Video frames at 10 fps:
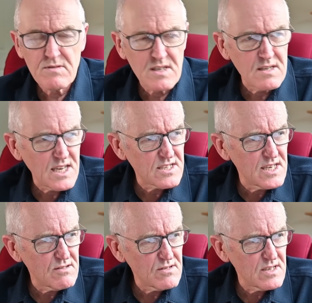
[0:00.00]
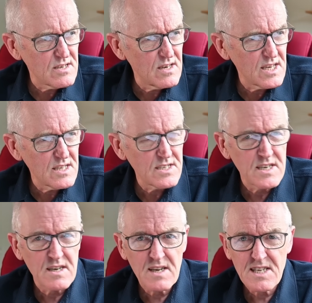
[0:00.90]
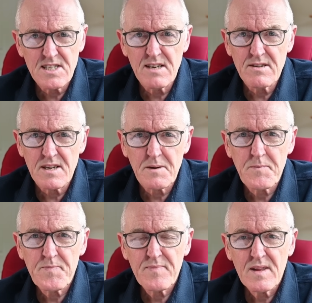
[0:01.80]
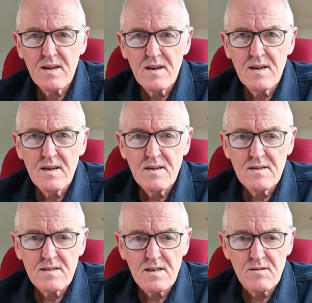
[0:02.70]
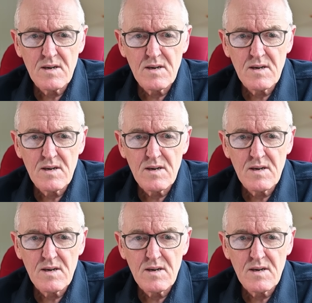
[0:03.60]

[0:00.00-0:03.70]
Was it last year or early this year? Last year, I think. So